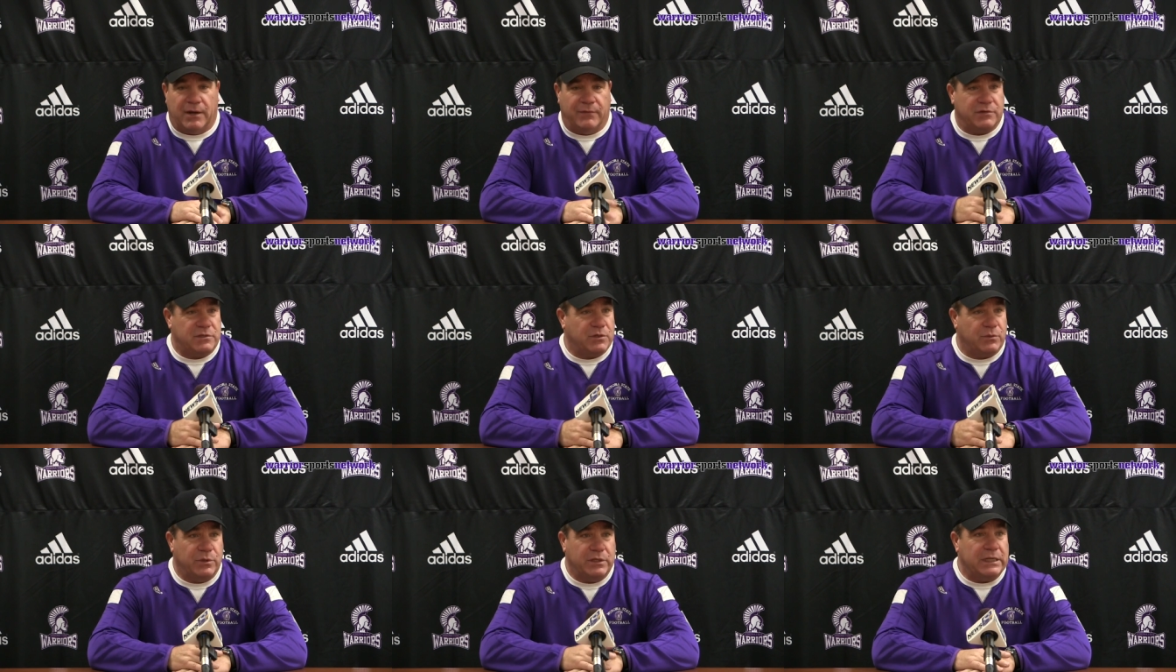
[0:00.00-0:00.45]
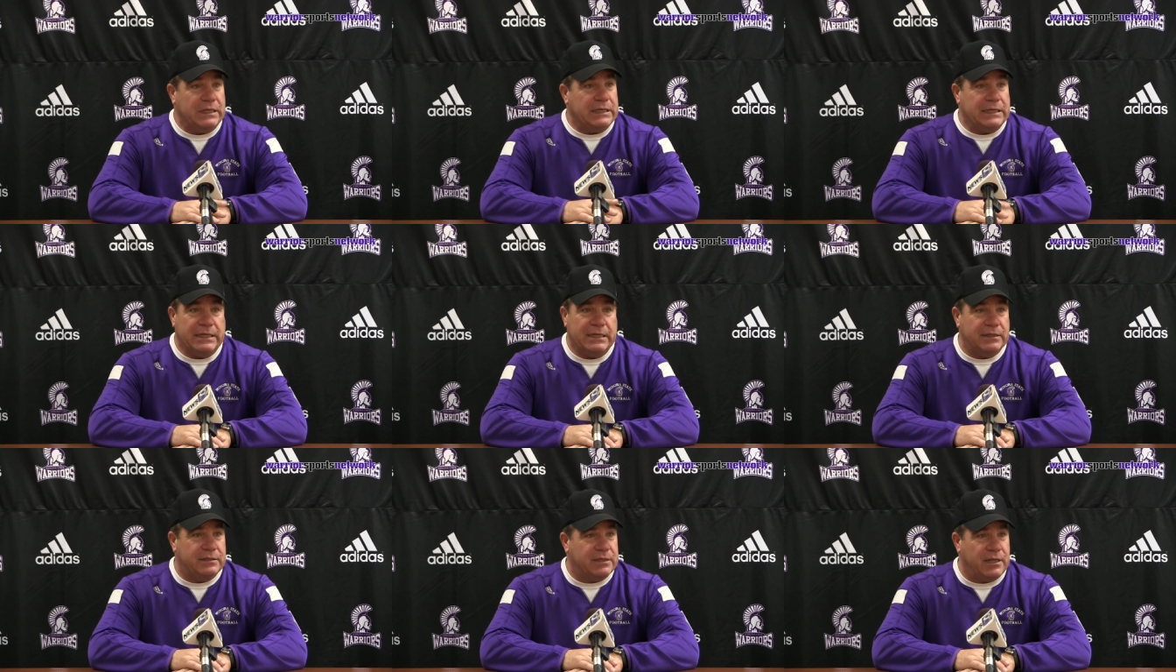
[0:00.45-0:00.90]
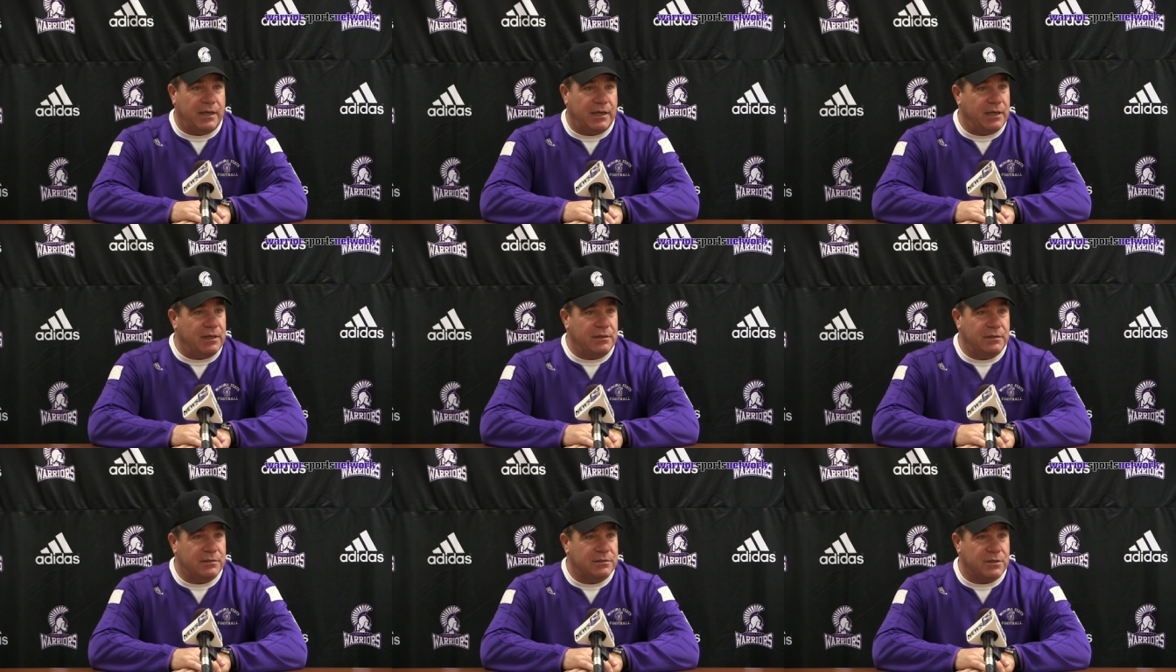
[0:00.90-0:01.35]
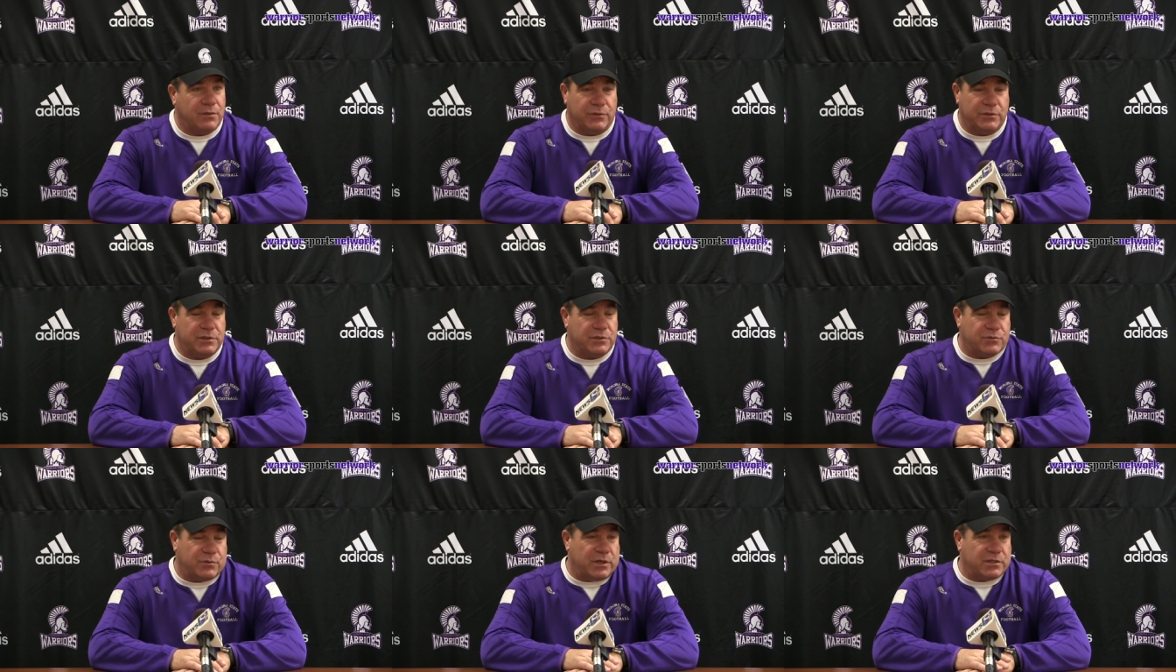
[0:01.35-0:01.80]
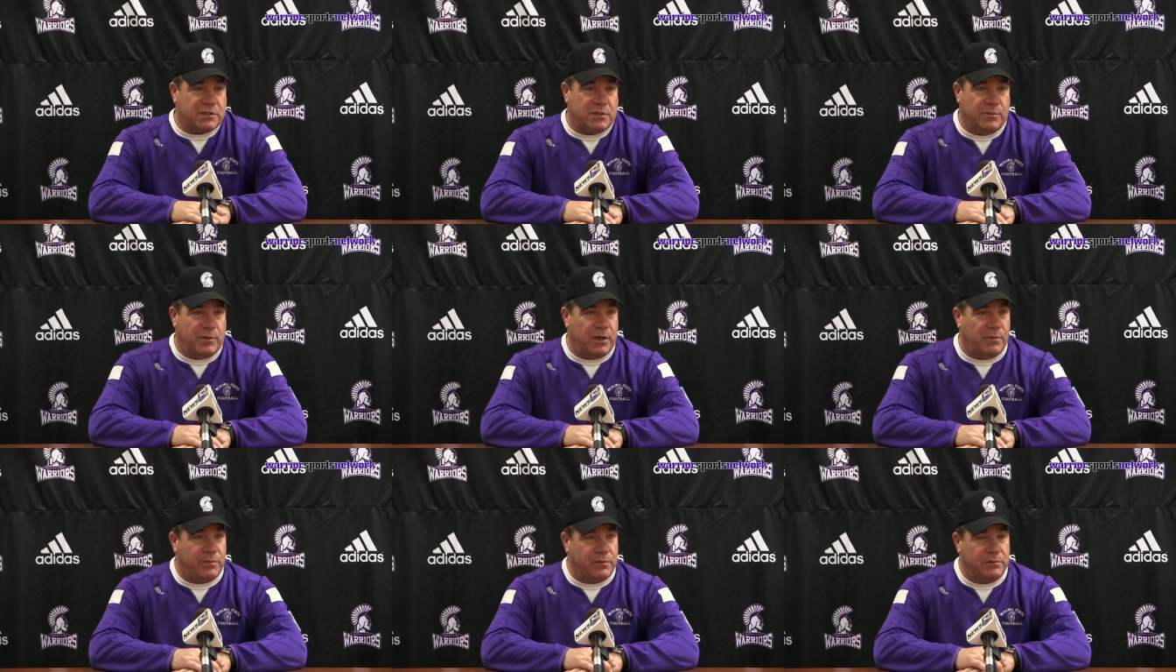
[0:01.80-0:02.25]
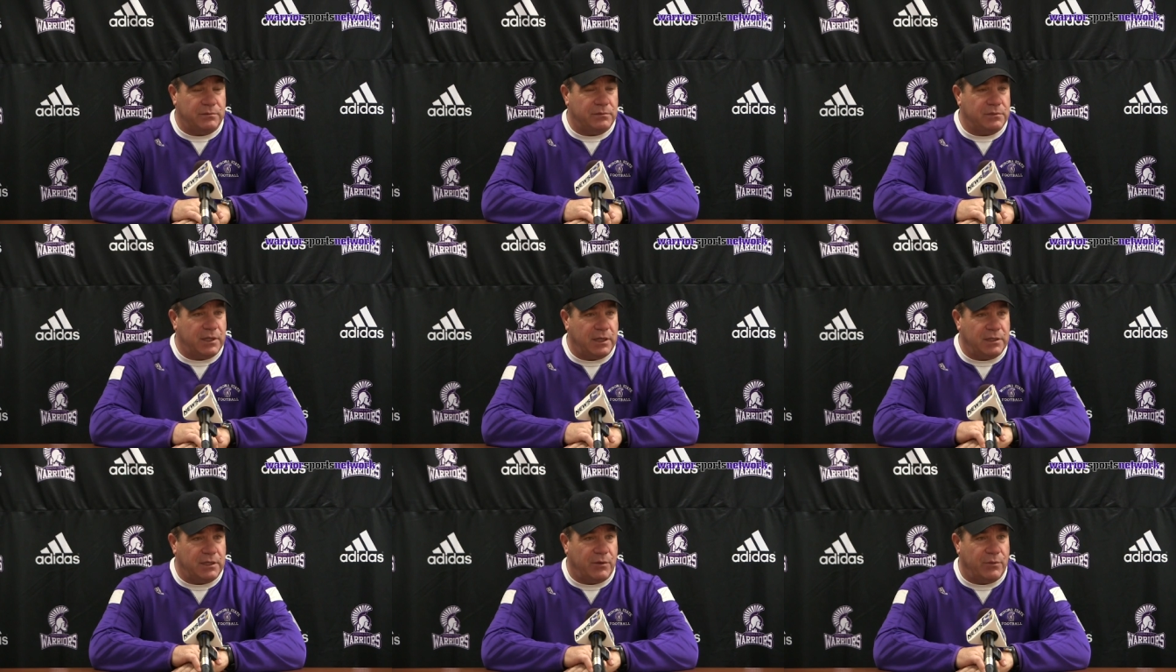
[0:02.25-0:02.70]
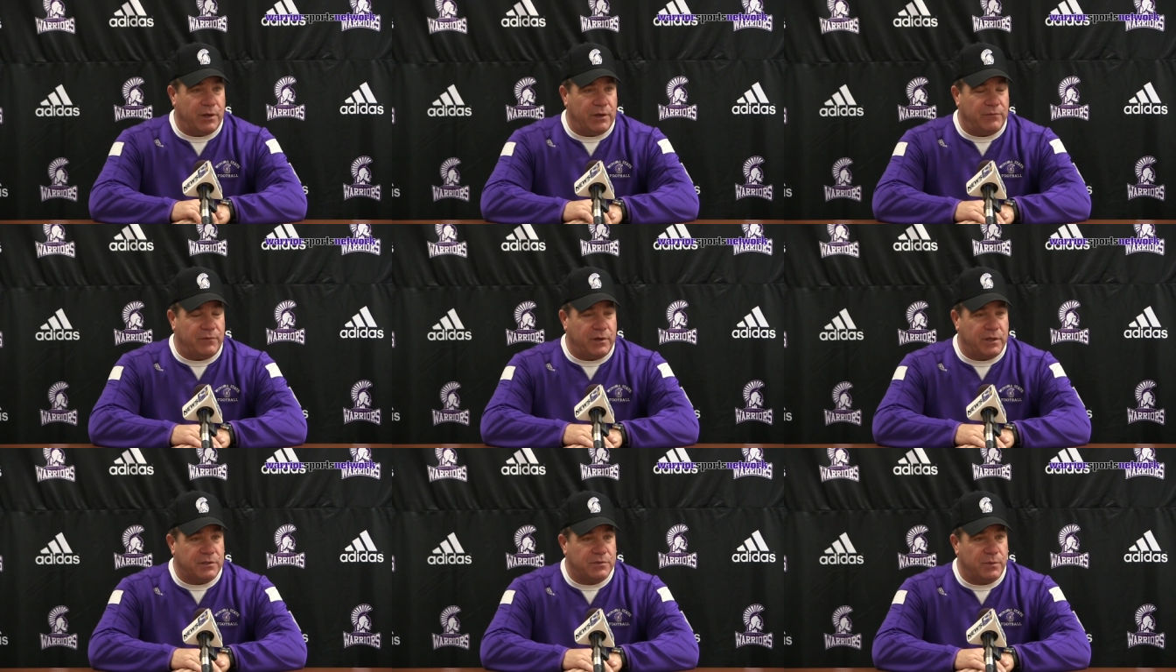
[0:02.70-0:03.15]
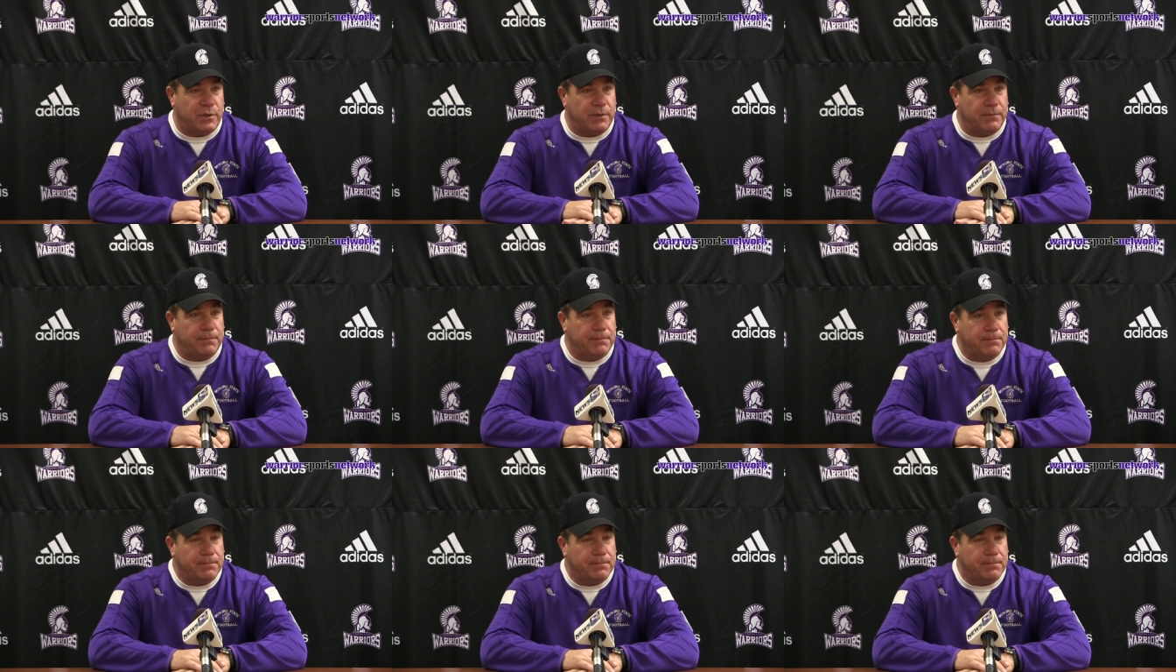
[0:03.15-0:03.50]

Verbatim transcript: obviously we didn't need it today, so we just rest him up and, and, get ready for next week.